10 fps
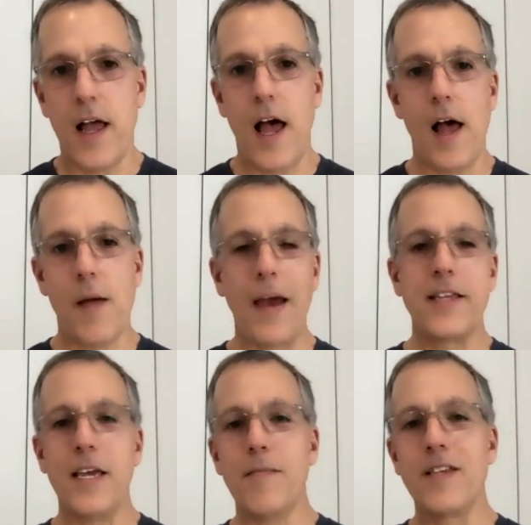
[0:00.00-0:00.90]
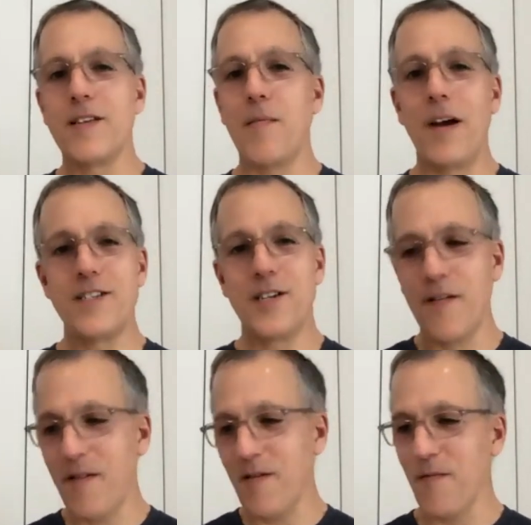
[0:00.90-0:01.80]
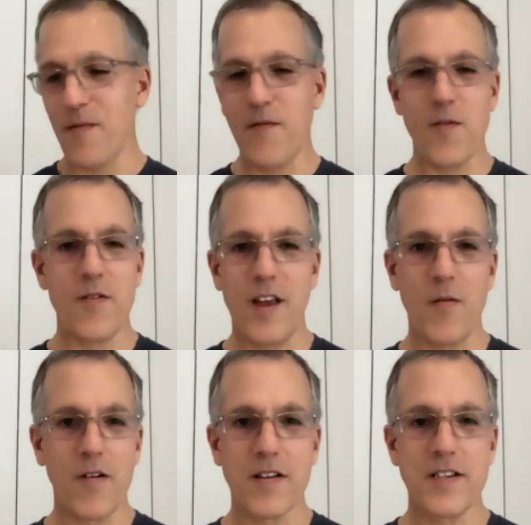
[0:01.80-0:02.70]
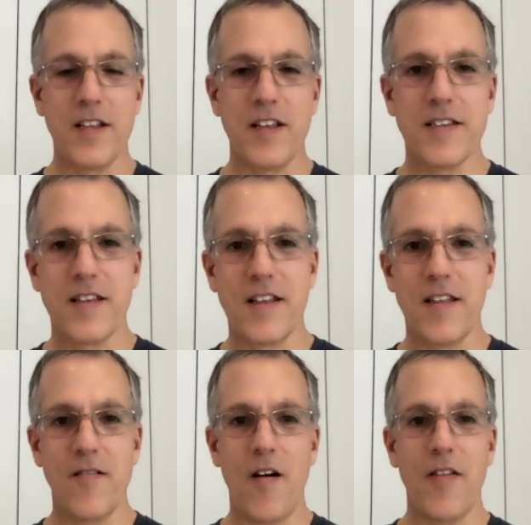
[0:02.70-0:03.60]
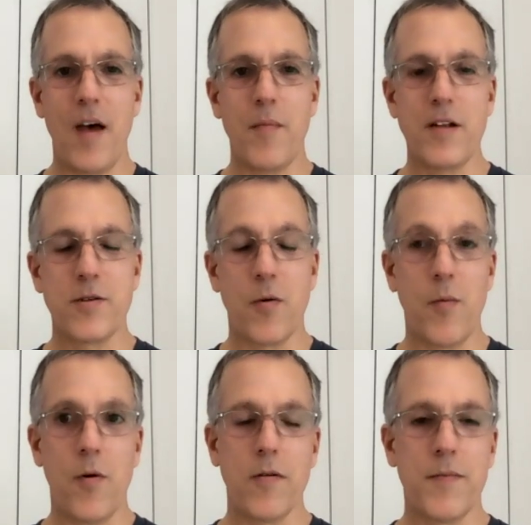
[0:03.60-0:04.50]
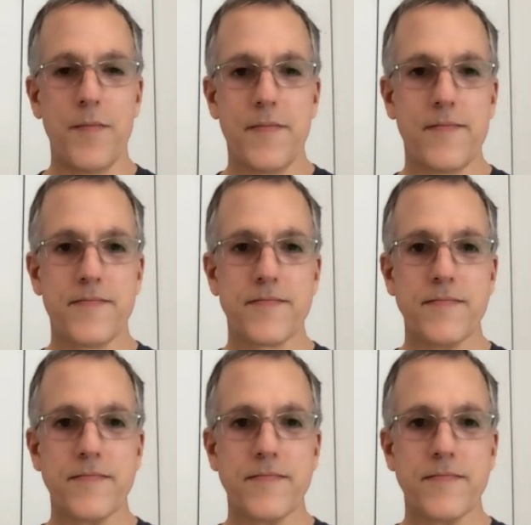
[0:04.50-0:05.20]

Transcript: my team is in a bunch of different referral networks, and they're all that much or more. So